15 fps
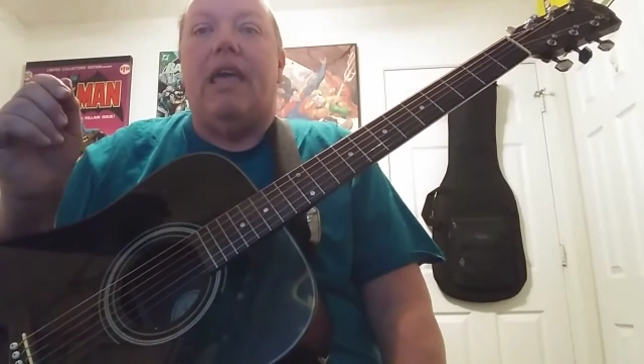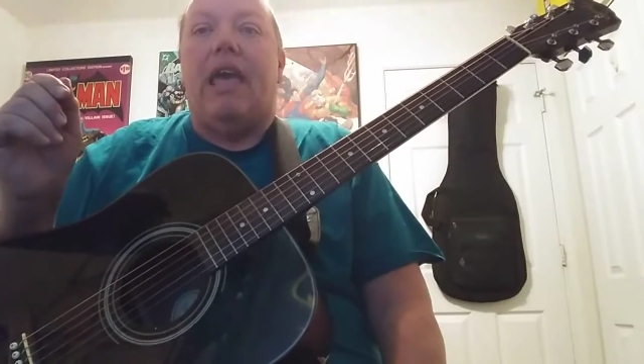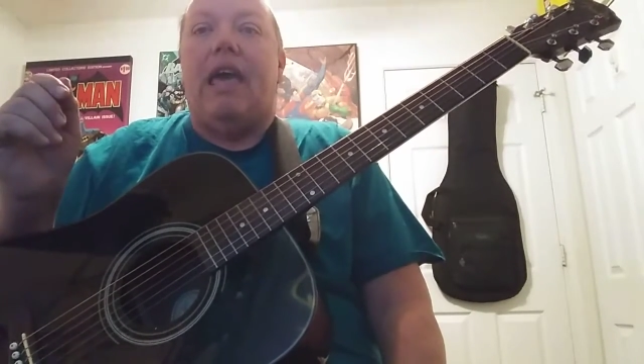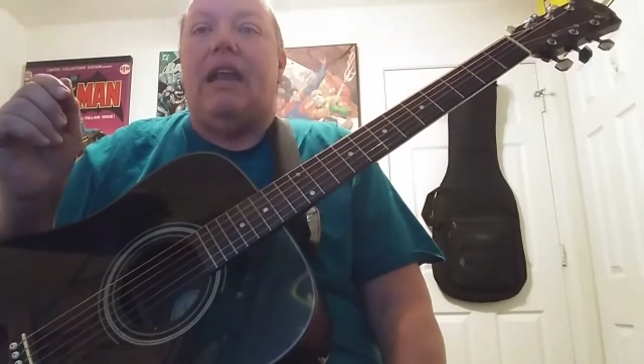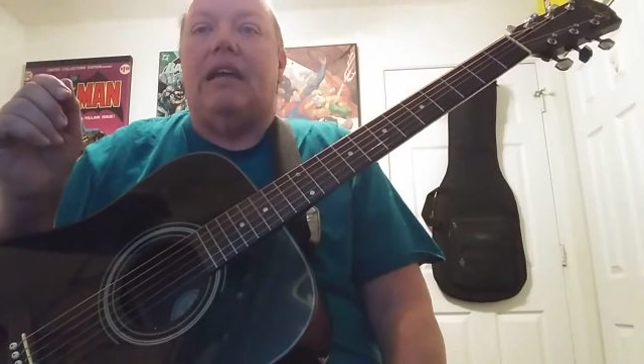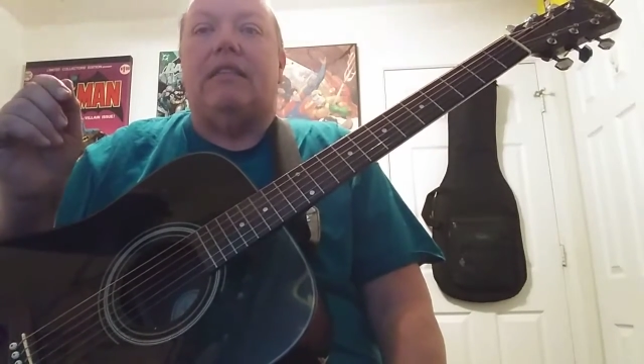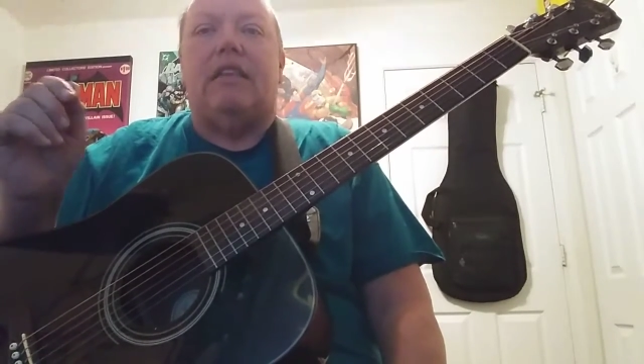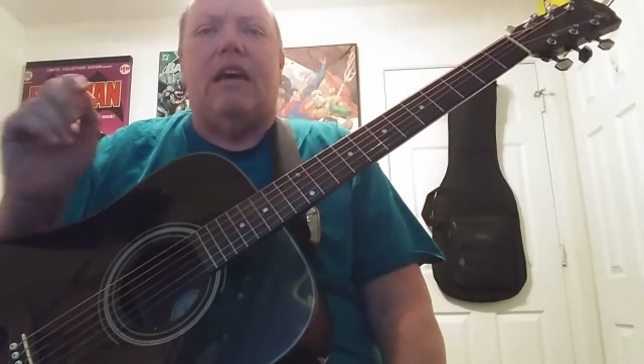
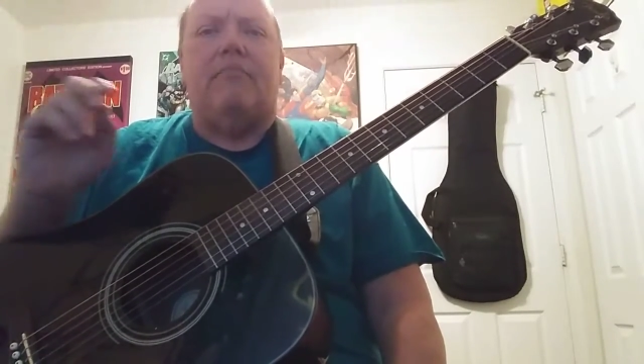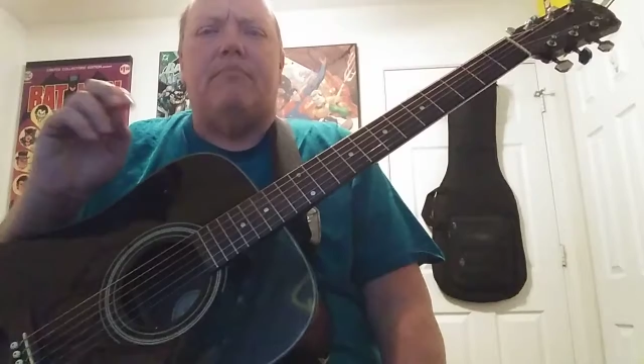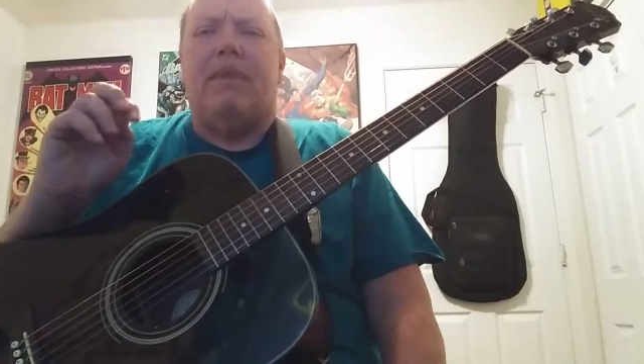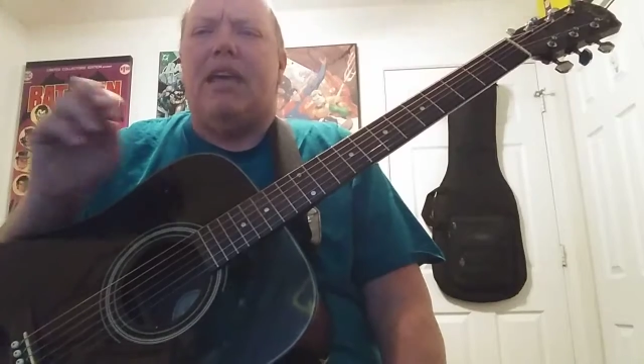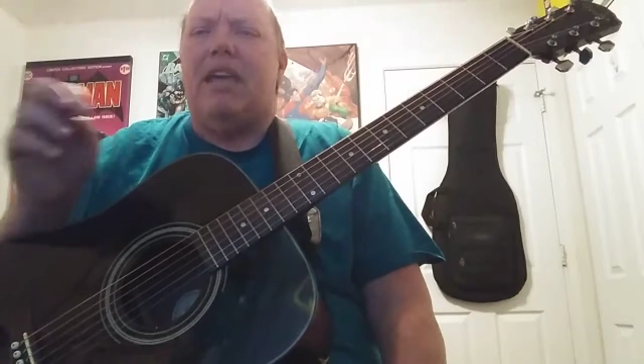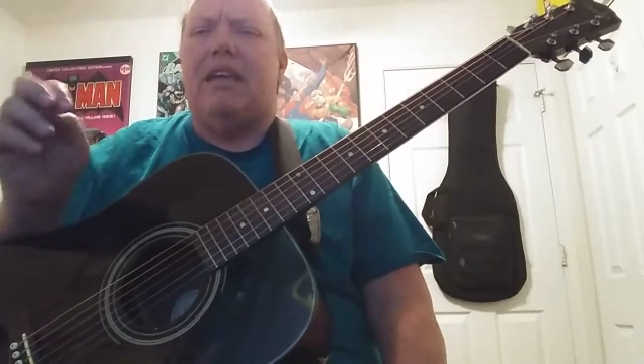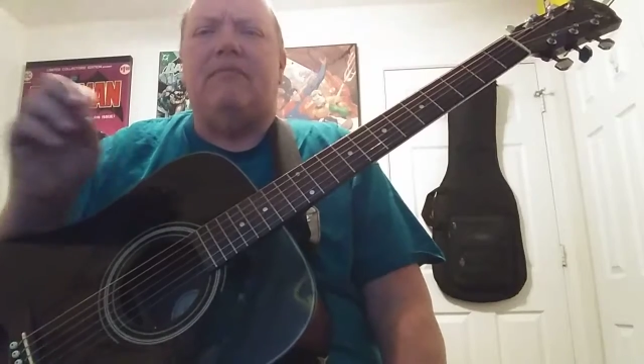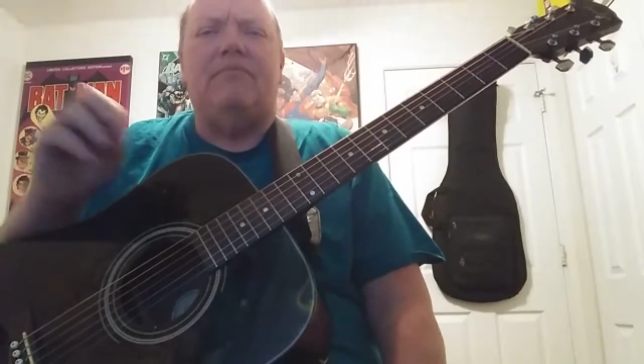and I thought,
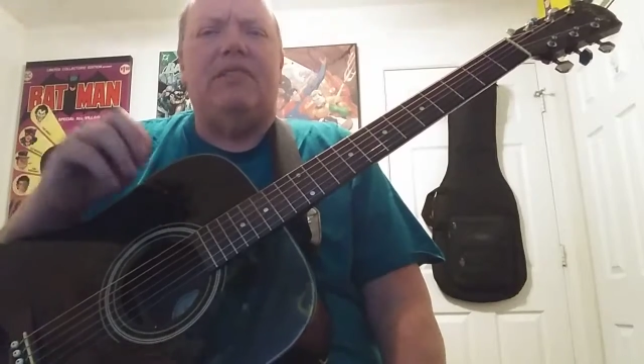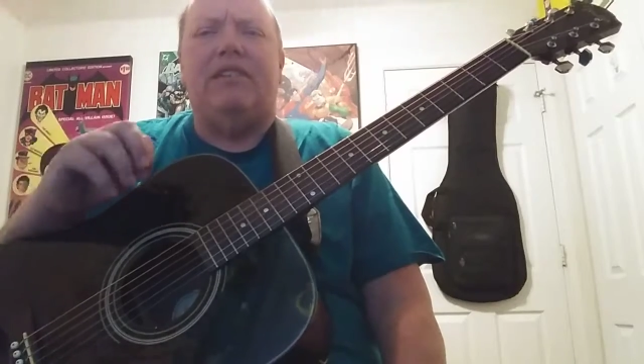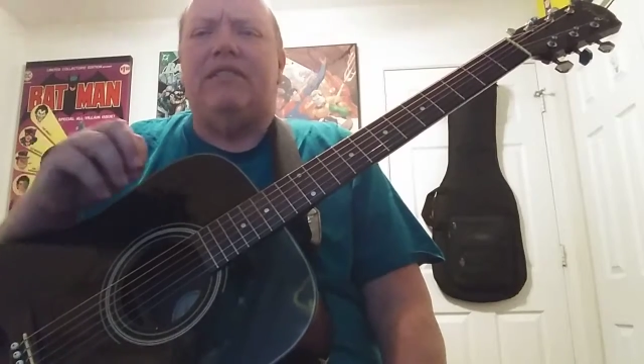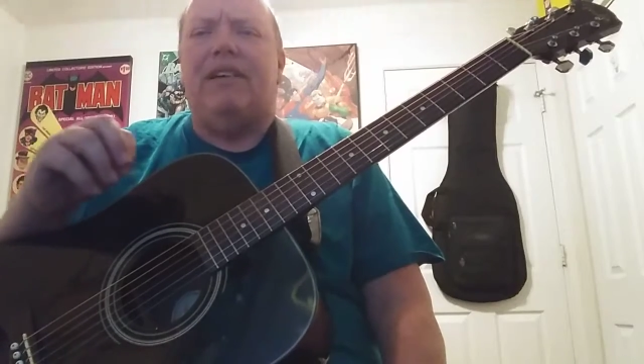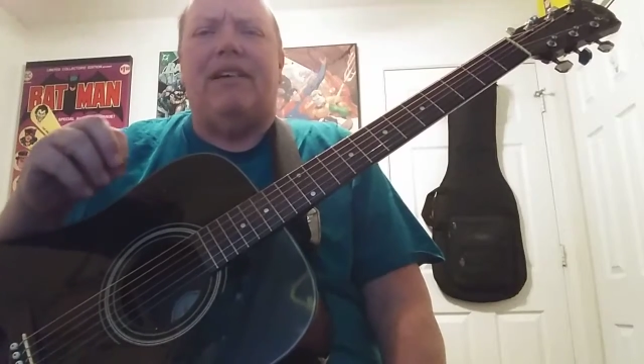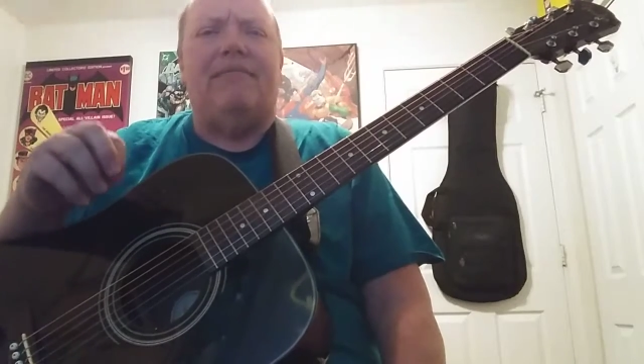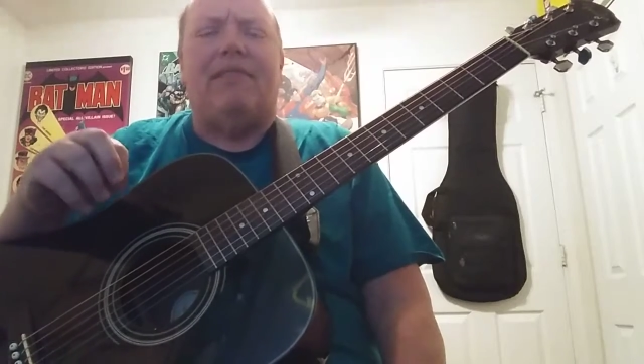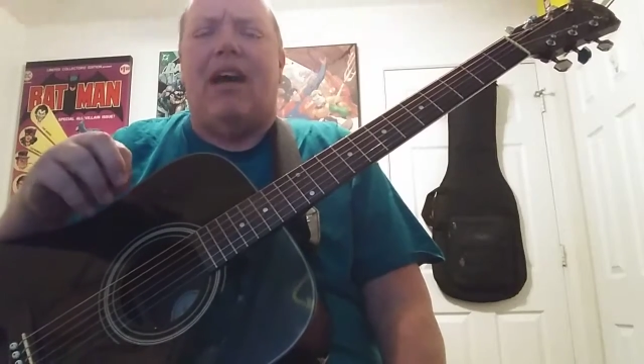man,
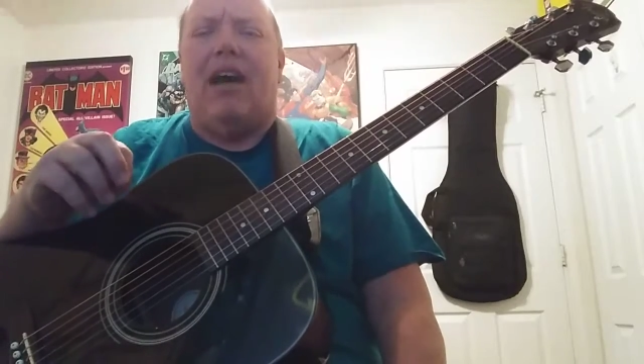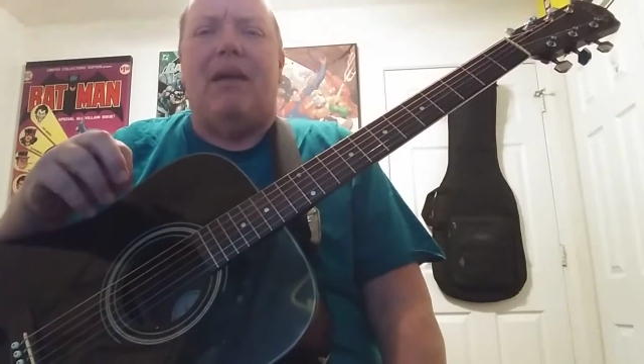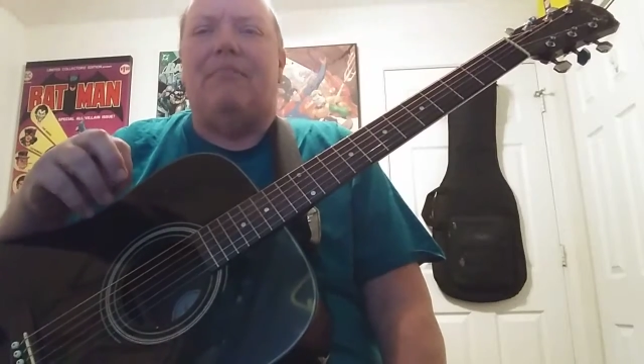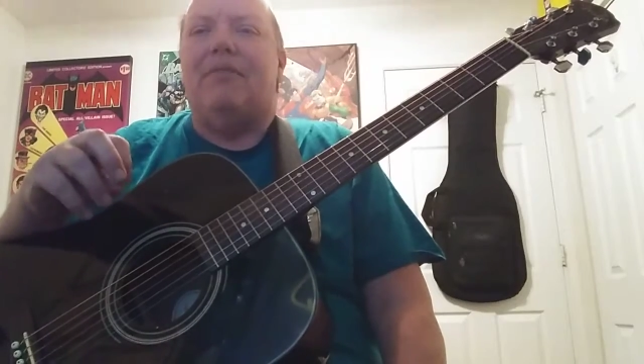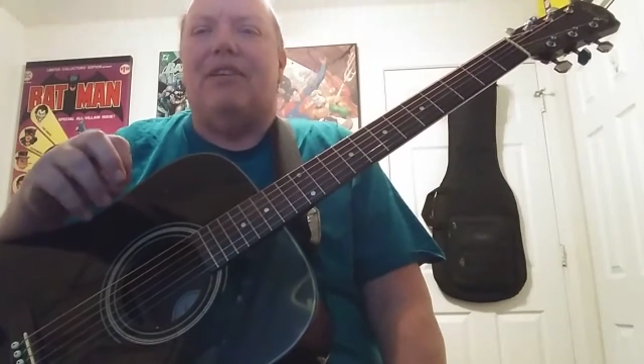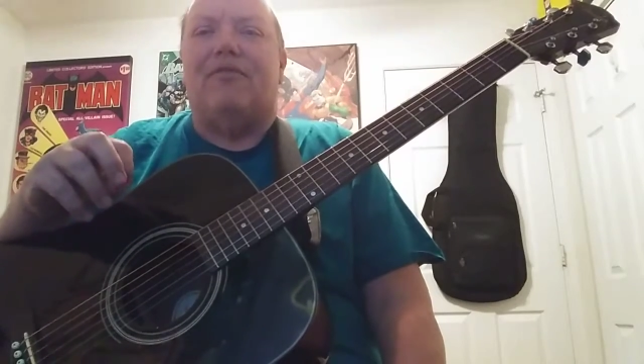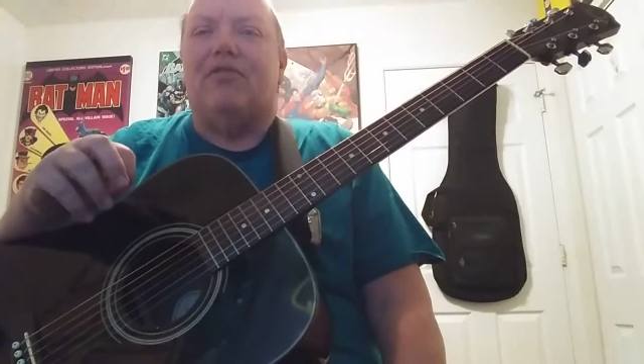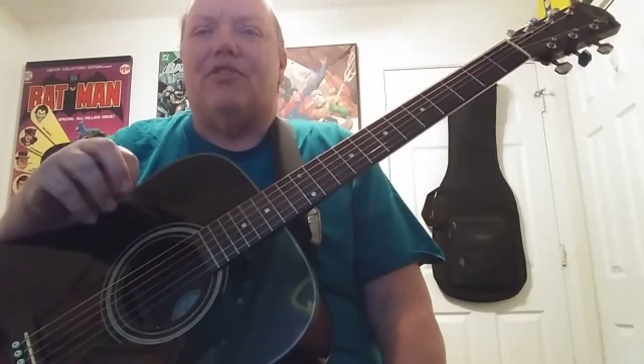
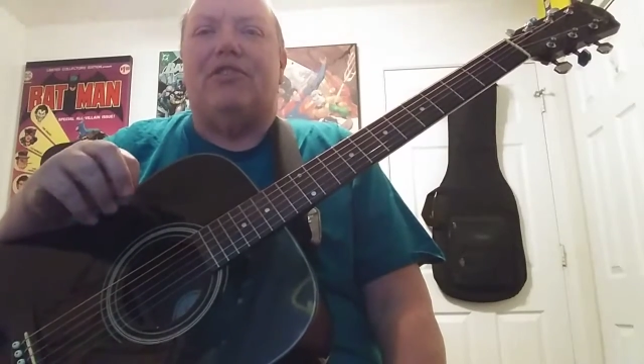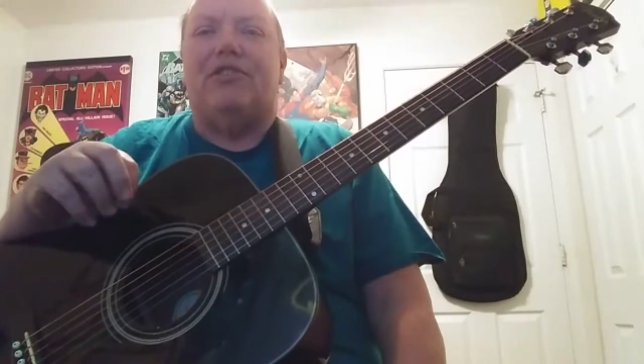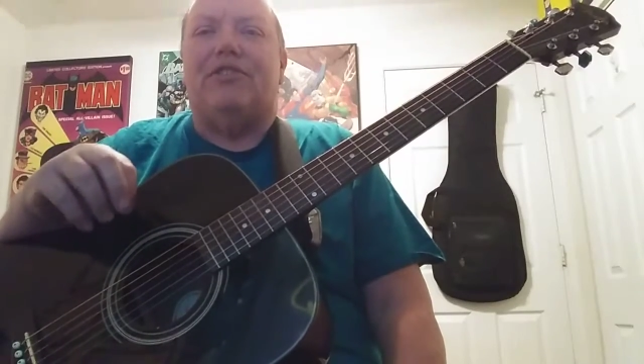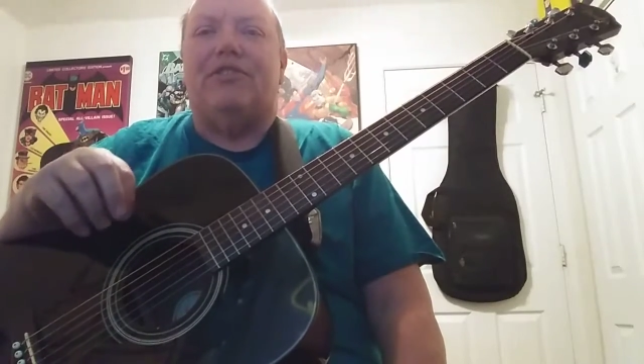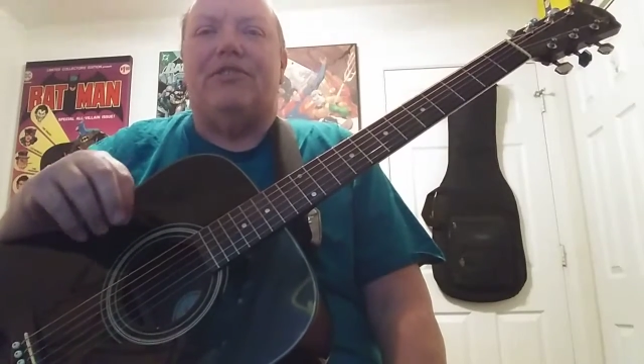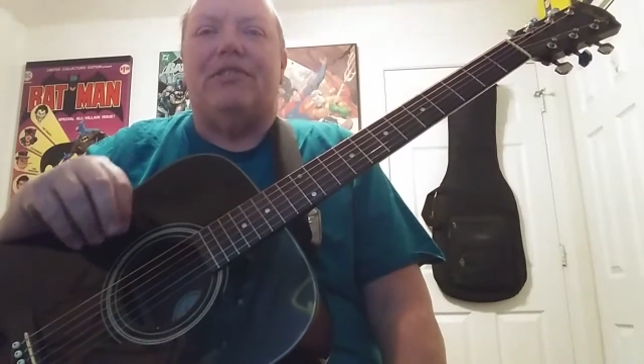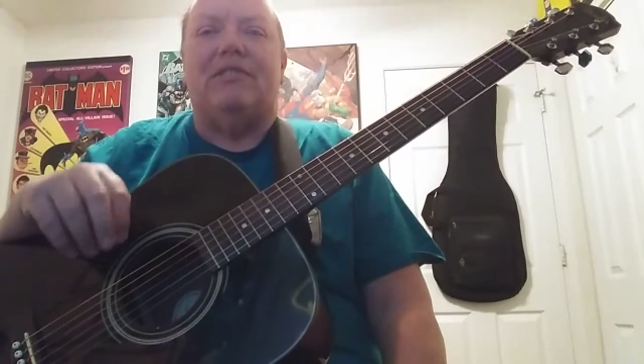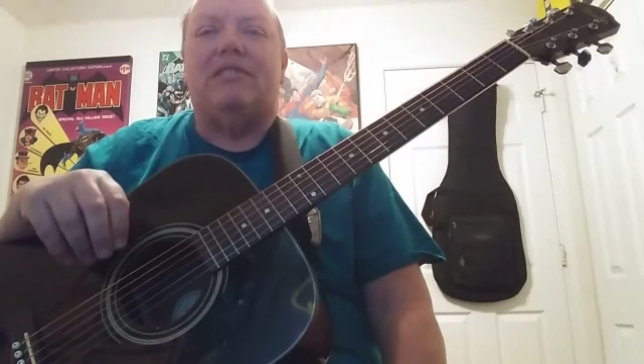I'm never going to
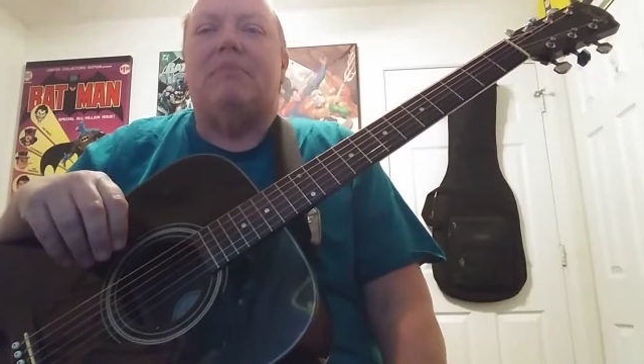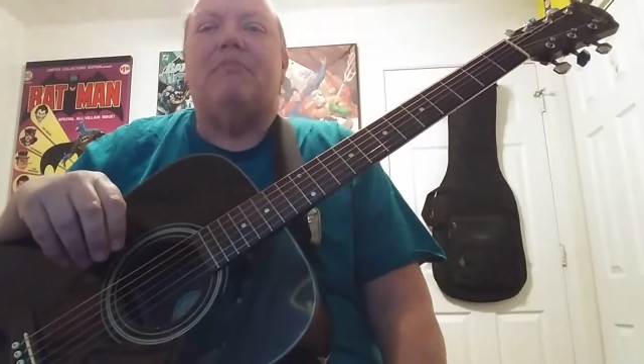do this.